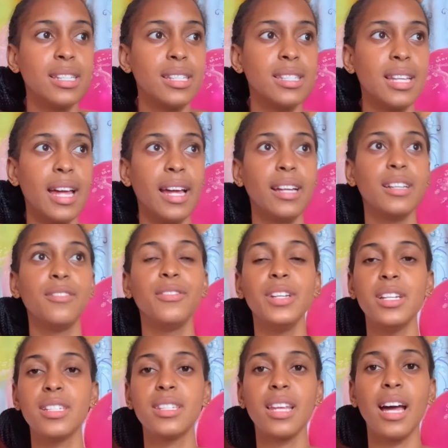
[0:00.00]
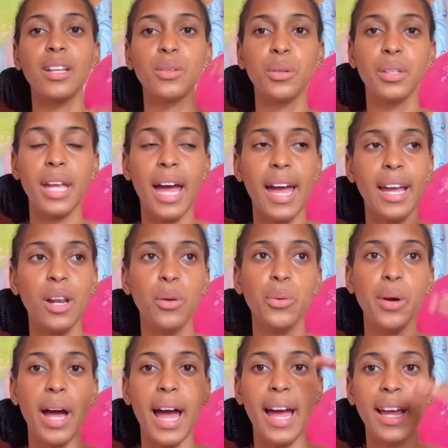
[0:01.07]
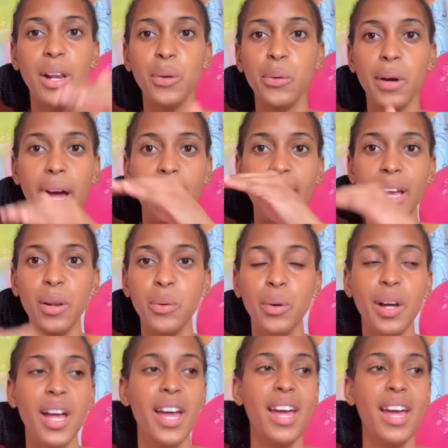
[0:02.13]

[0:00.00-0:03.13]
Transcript: it's like the video start out high low high low high low.